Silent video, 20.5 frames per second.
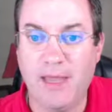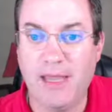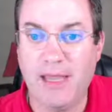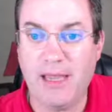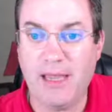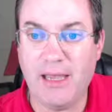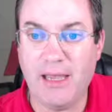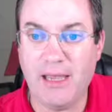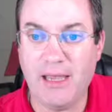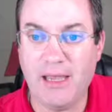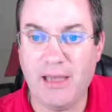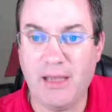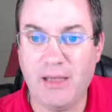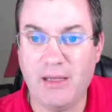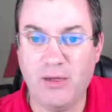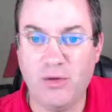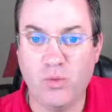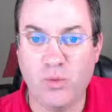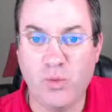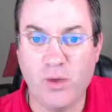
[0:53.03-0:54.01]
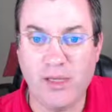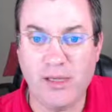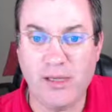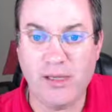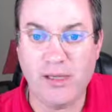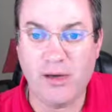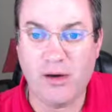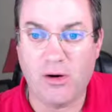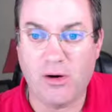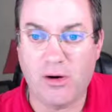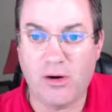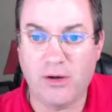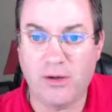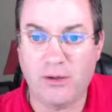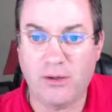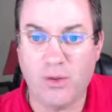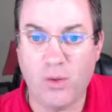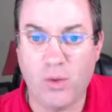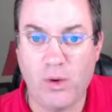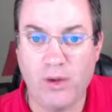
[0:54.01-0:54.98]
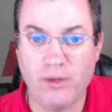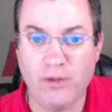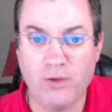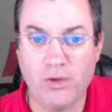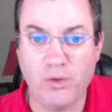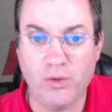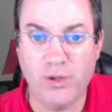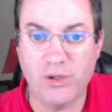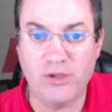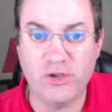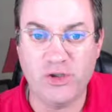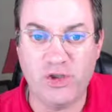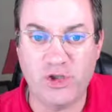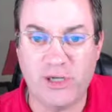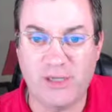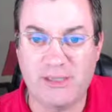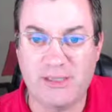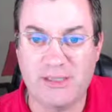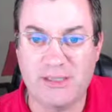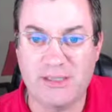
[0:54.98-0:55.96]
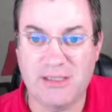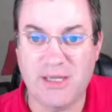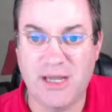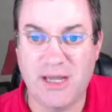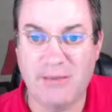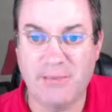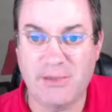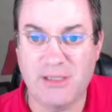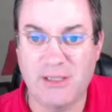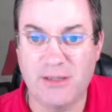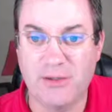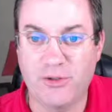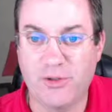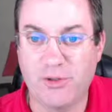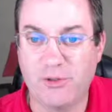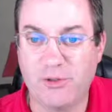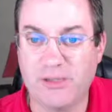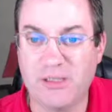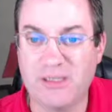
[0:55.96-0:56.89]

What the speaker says: And we are going to adjust this time signature.